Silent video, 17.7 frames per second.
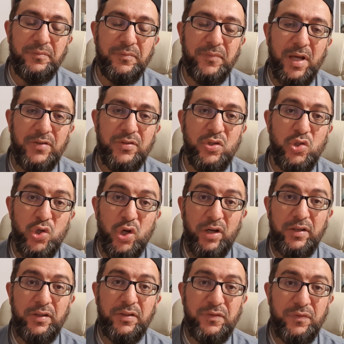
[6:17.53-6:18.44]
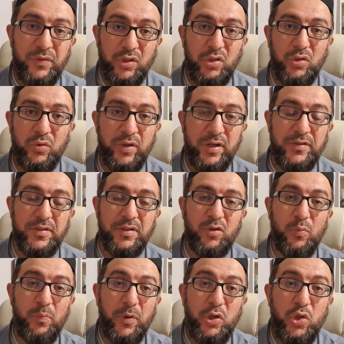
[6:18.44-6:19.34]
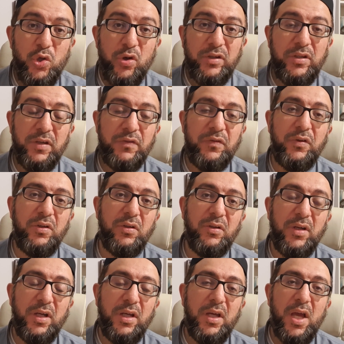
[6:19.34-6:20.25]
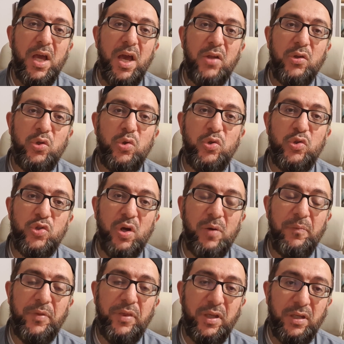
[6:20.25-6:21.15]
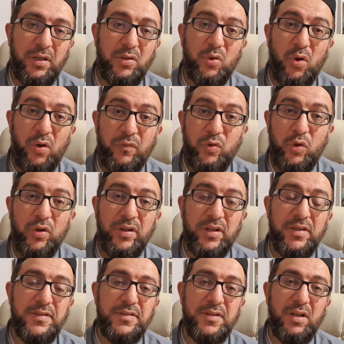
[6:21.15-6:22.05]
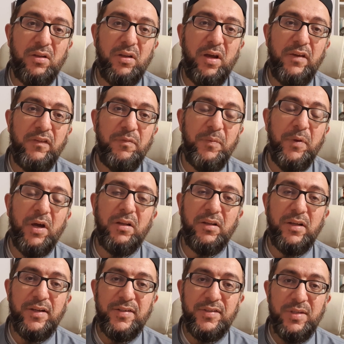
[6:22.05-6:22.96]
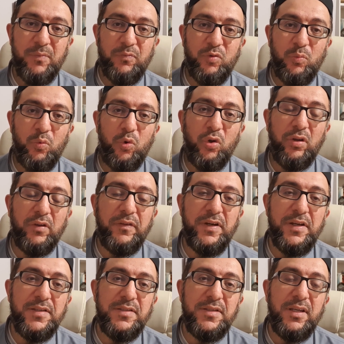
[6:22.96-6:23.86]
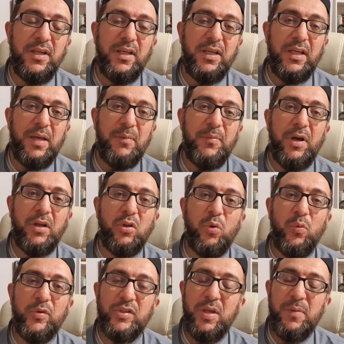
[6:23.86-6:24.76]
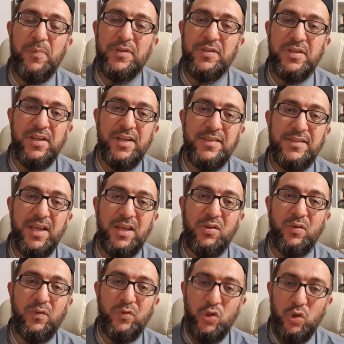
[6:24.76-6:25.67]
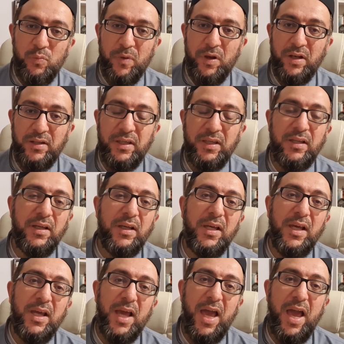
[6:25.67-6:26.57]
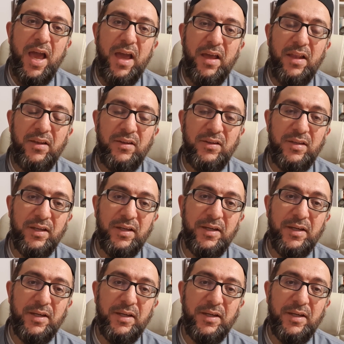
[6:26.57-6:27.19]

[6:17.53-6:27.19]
as a chance for you, as an opportunity for you to do something of goodness in life. May Allah accept from all of us. May Allah always keep us in a state of humility and